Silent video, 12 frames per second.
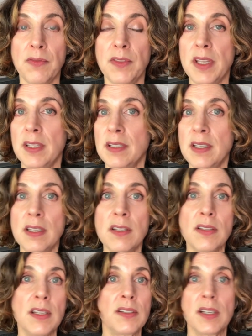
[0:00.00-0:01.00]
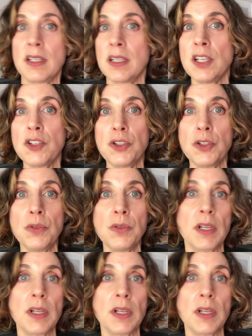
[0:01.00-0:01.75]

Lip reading: If they see that there's any issue,